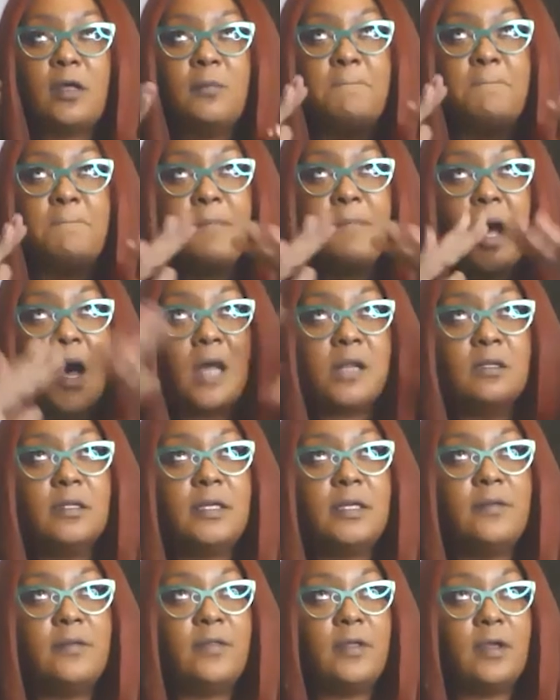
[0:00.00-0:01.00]

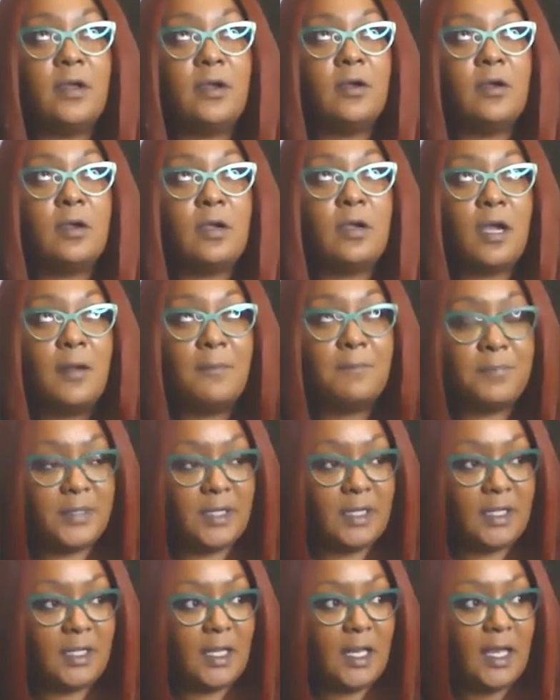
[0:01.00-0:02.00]
modeling their
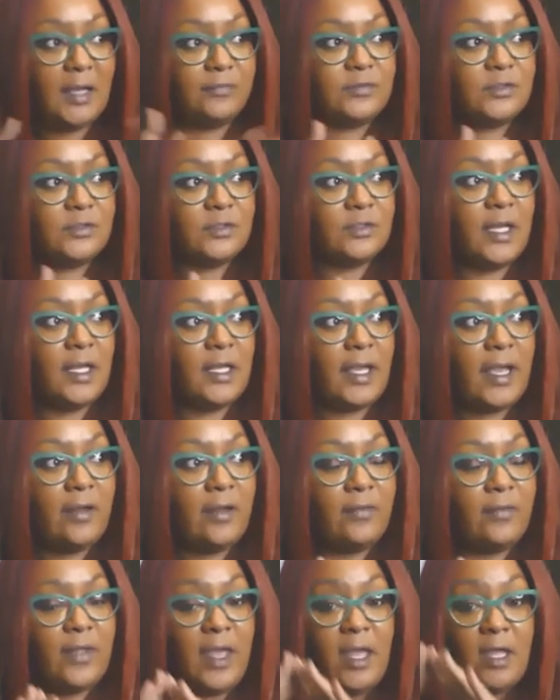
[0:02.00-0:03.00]
company after like
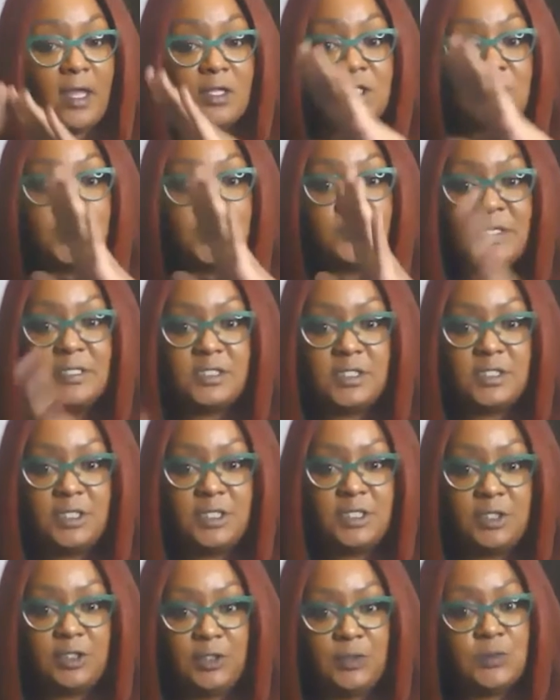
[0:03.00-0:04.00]
how the
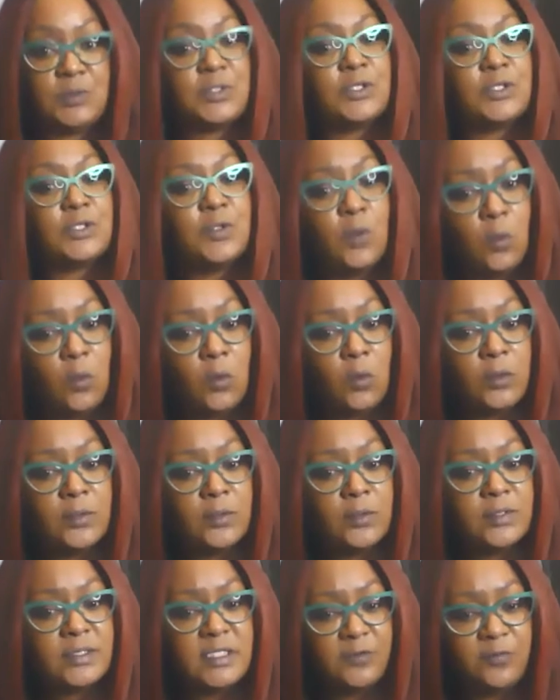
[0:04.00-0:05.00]
LGBTQ
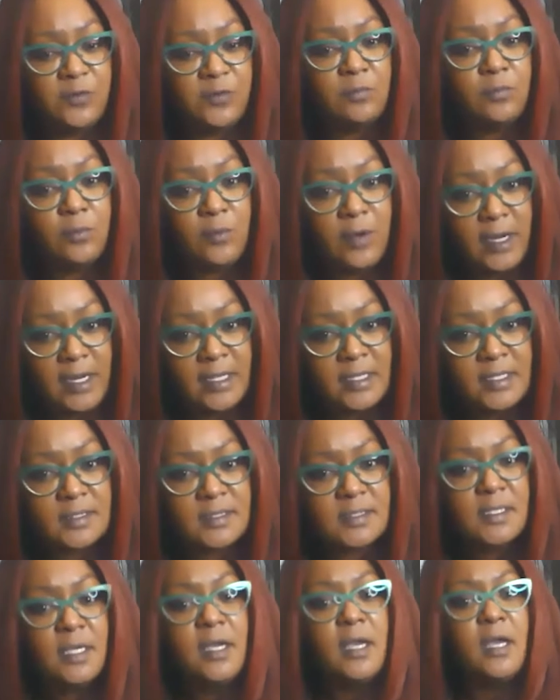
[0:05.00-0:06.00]
scores different
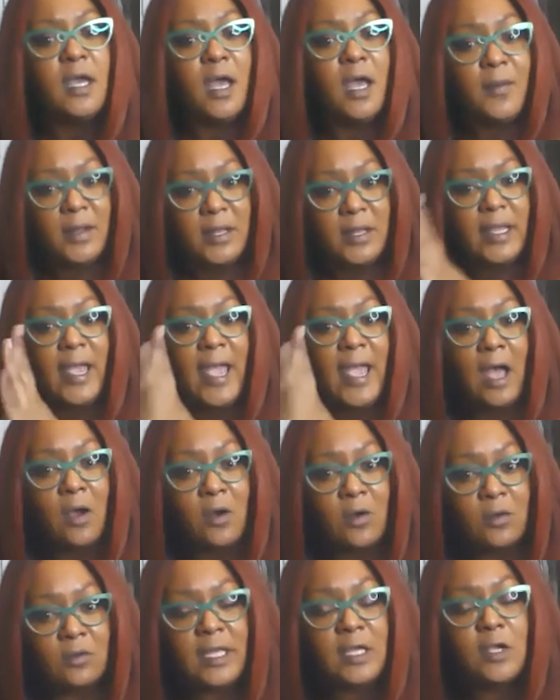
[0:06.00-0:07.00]
brands about like
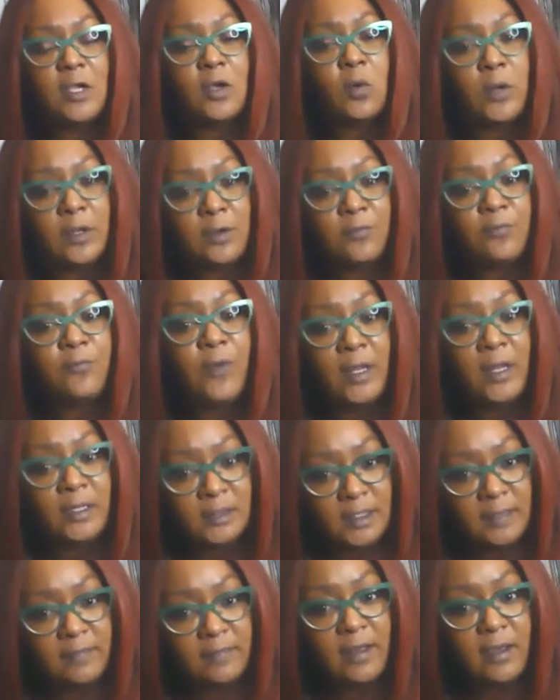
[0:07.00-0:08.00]
how queer
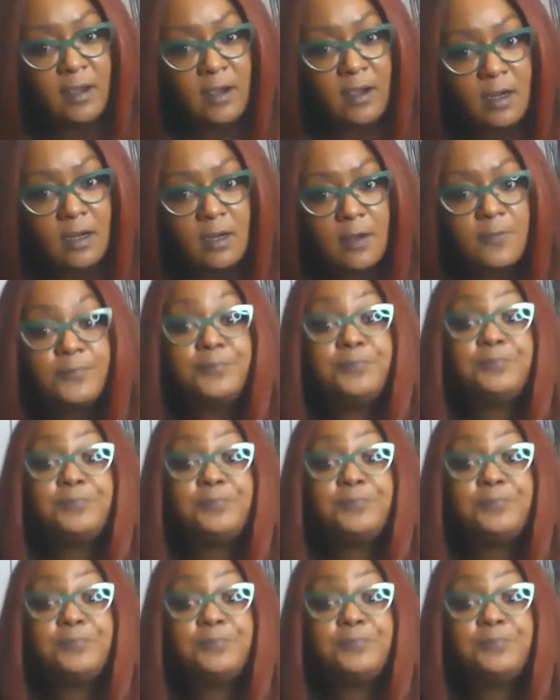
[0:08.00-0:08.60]
friendly they are